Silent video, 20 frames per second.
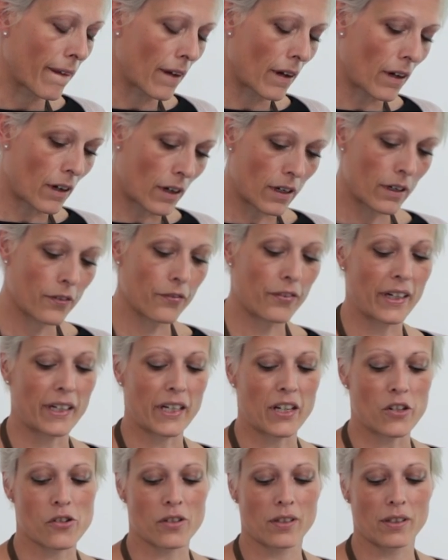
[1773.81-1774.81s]
Our
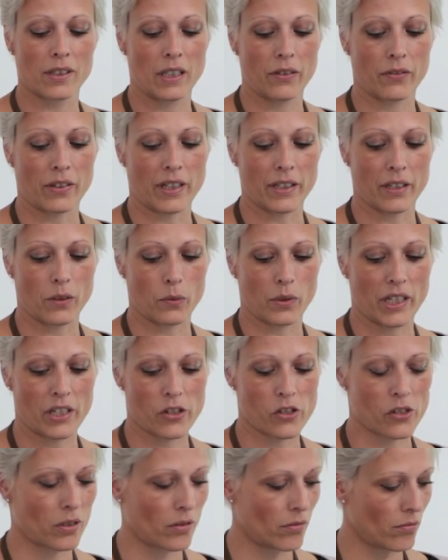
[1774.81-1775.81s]
financial
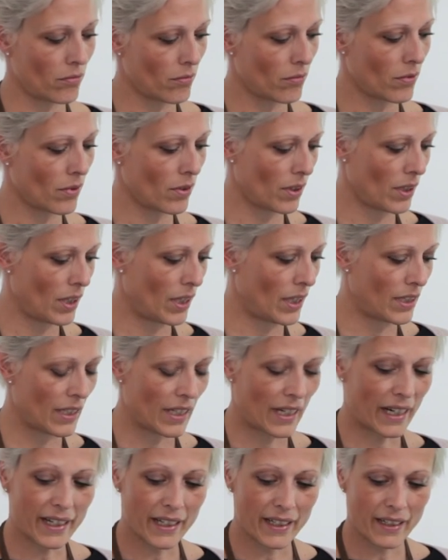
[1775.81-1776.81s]
evaluation in
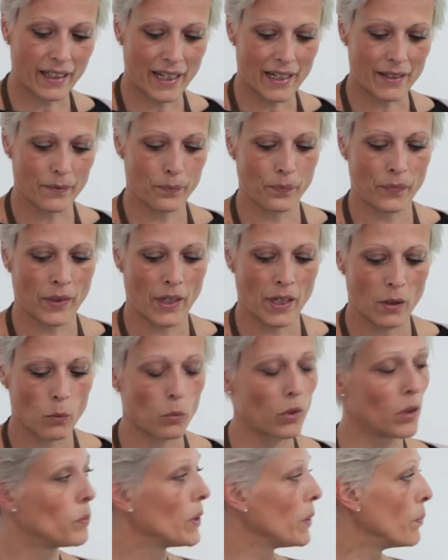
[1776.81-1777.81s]
EAKIA
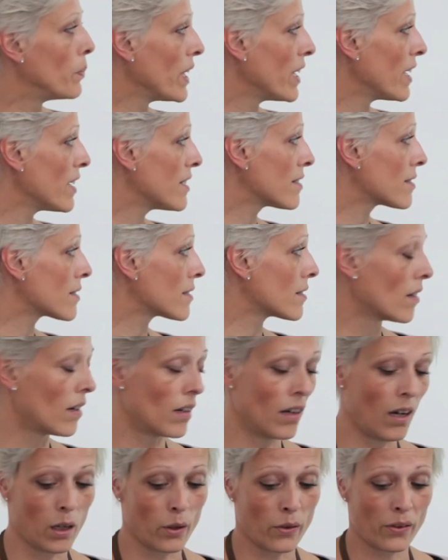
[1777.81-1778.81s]
will be based
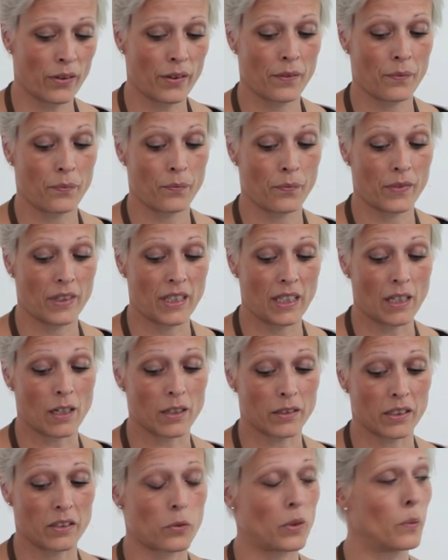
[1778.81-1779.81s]
on the
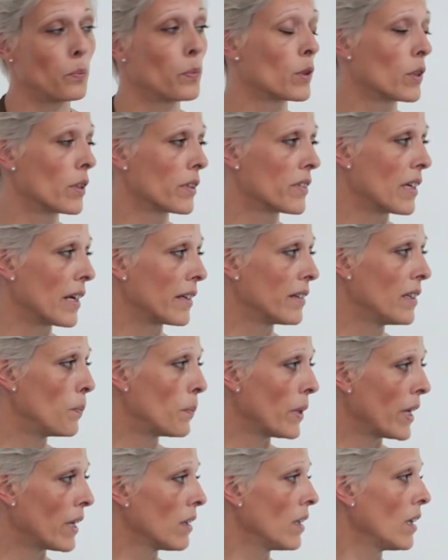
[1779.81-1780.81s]
audit report, and
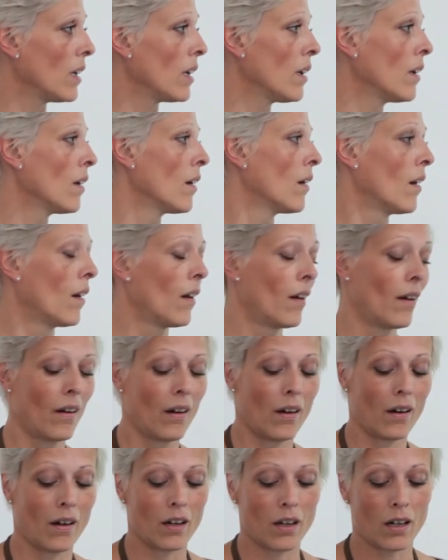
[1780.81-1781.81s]
depending
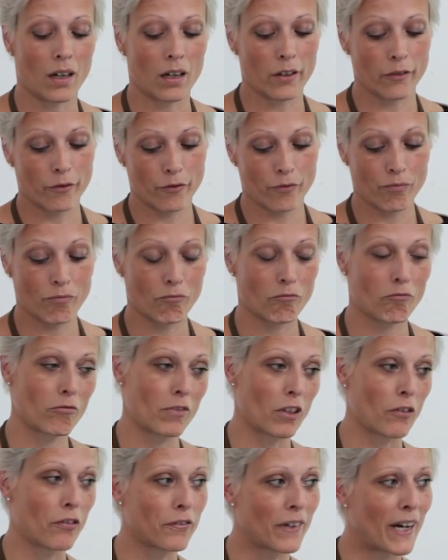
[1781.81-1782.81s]
on
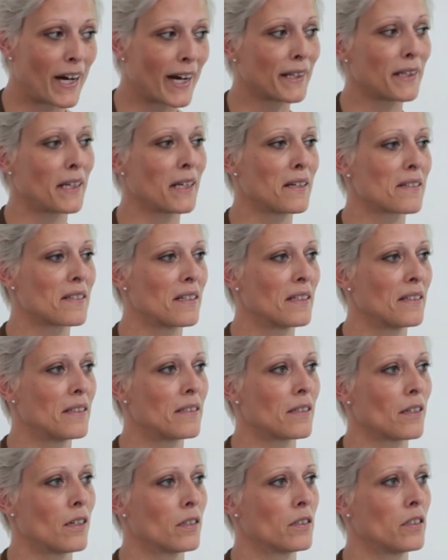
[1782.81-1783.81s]
the findings in this
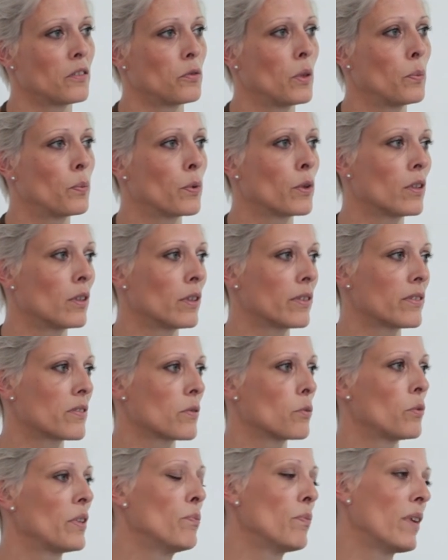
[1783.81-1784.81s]
audit report,
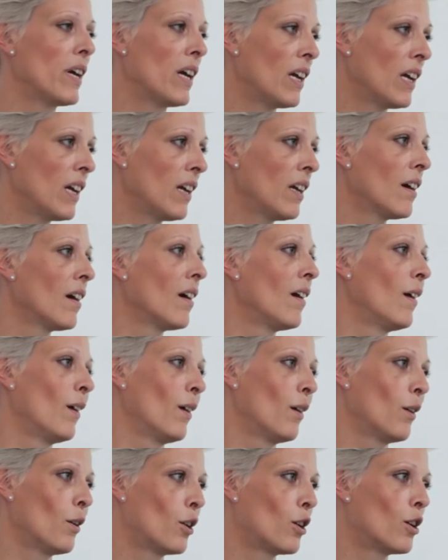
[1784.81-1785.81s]
we may
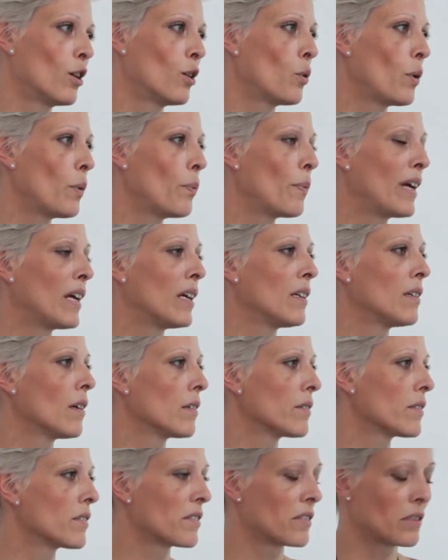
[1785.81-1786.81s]
or we may
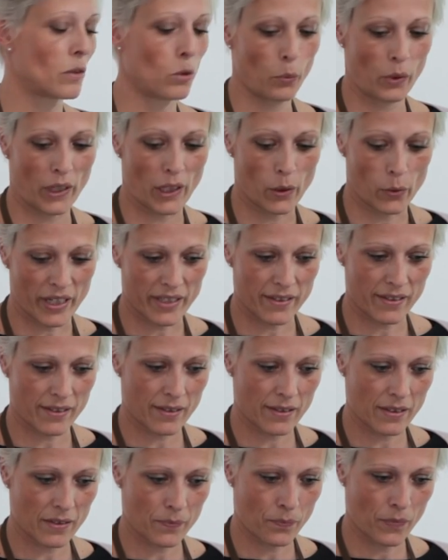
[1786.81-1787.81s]
not
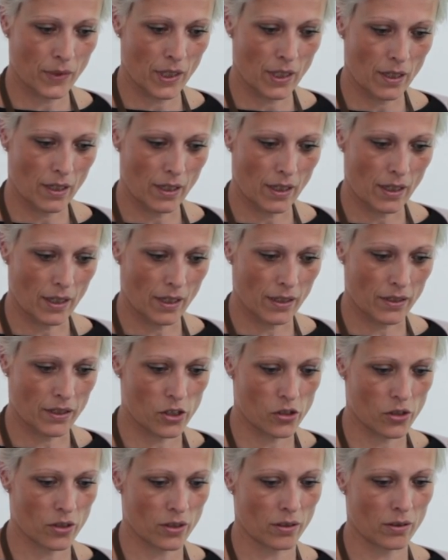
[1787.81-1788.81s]
request
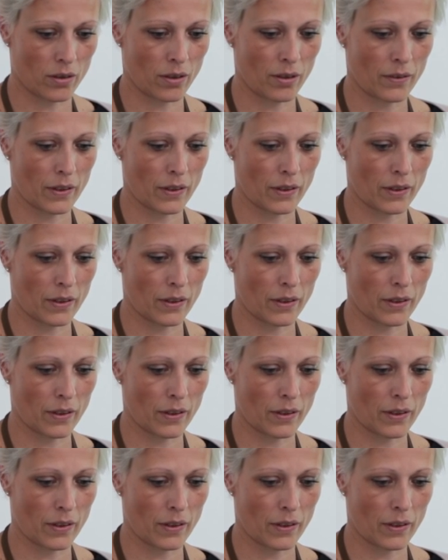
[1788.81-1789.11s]
additional